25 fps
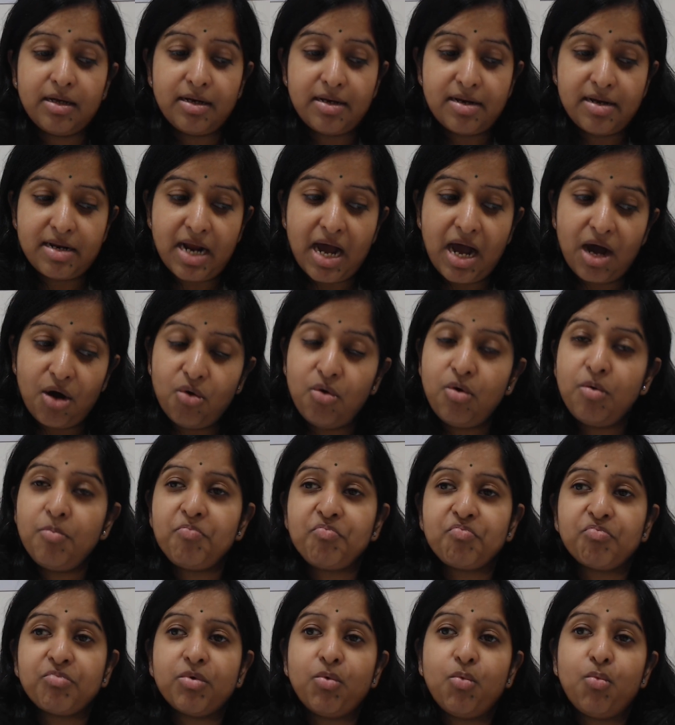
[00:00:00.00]
Now,
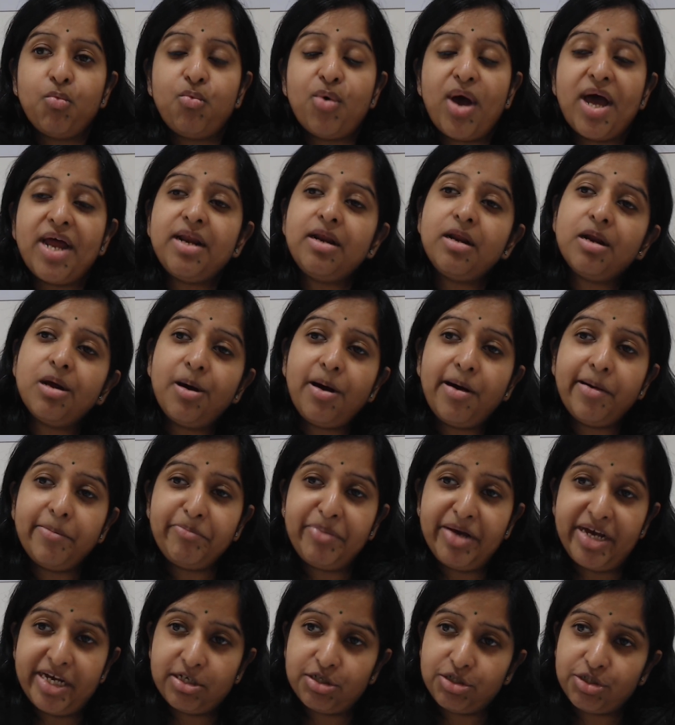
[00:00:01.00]
when
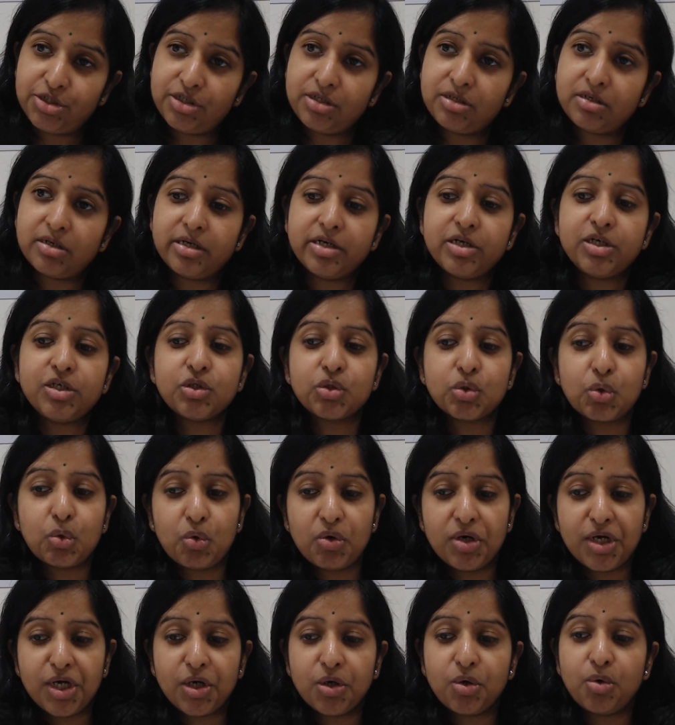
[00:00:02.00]
a patient is
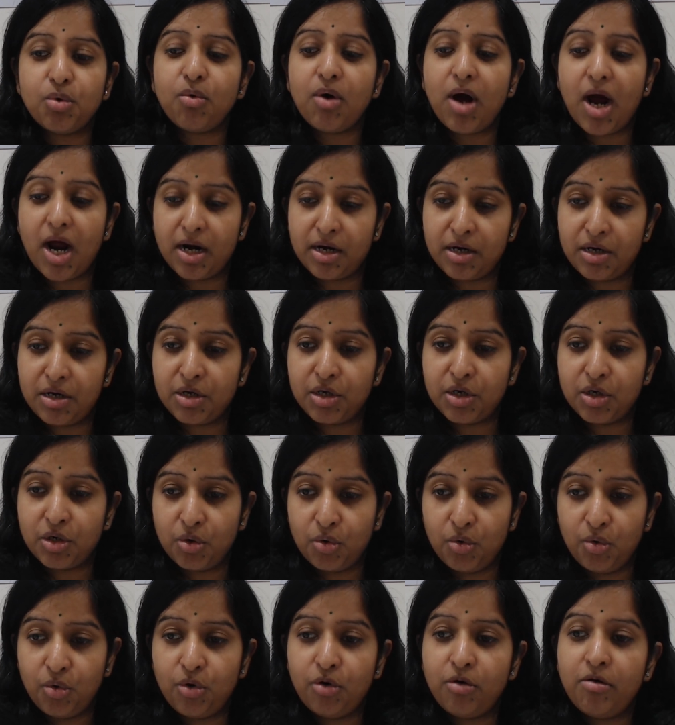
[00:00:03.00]
going to
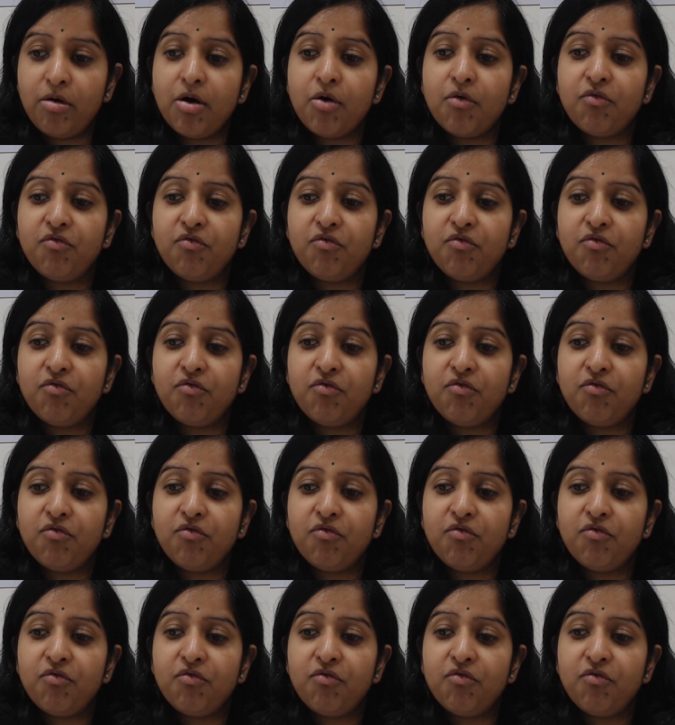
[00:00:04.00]
undergo